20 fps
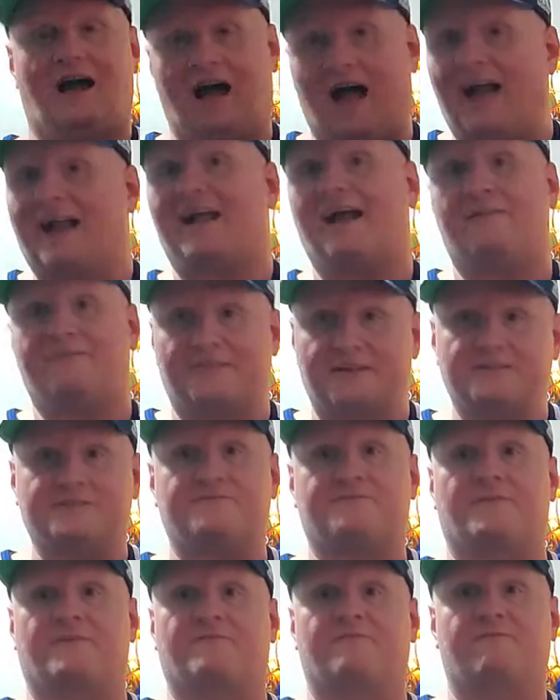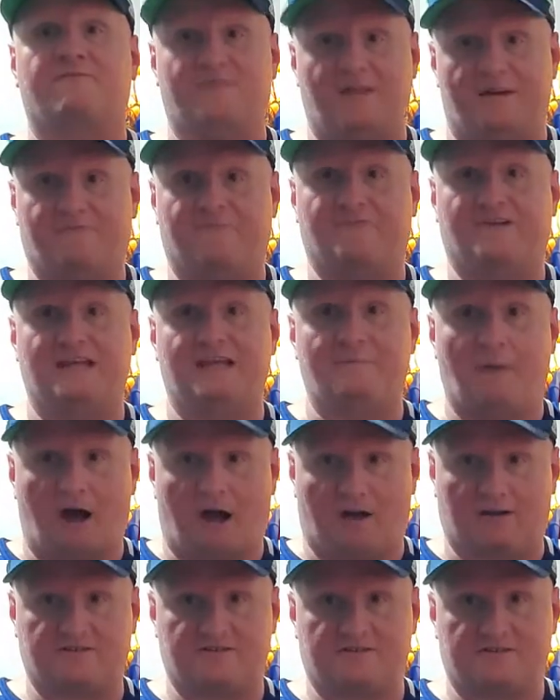I got this for 50
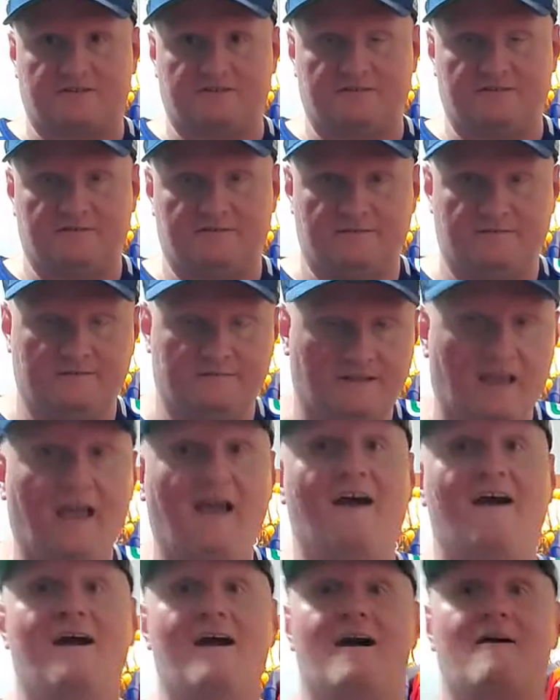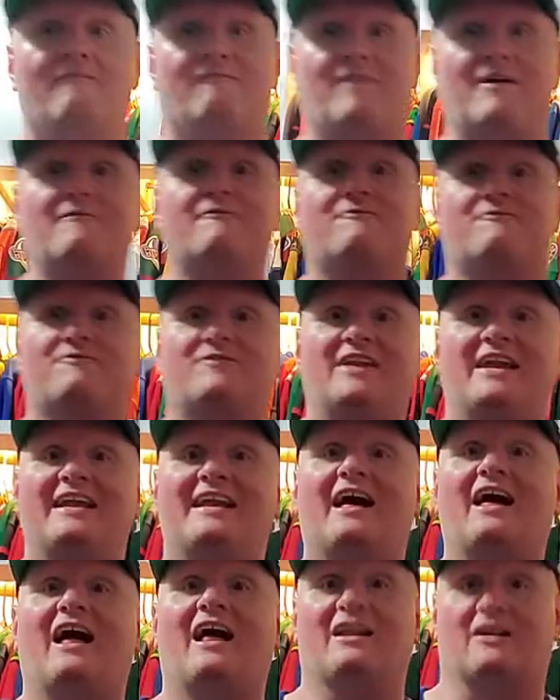bucks.
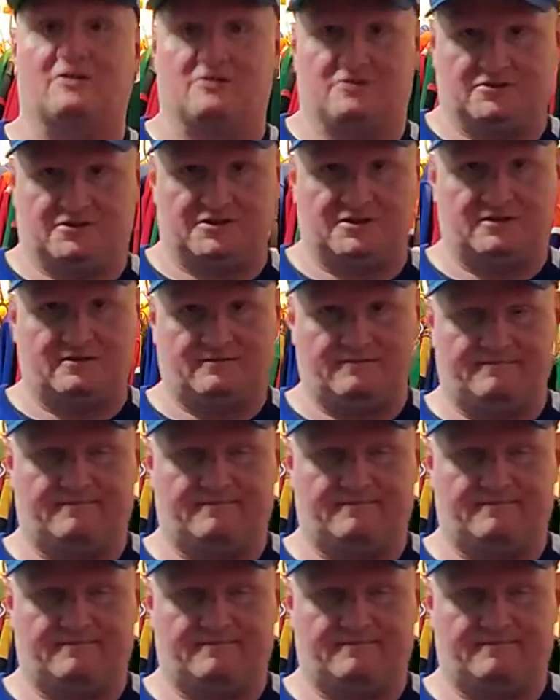$50.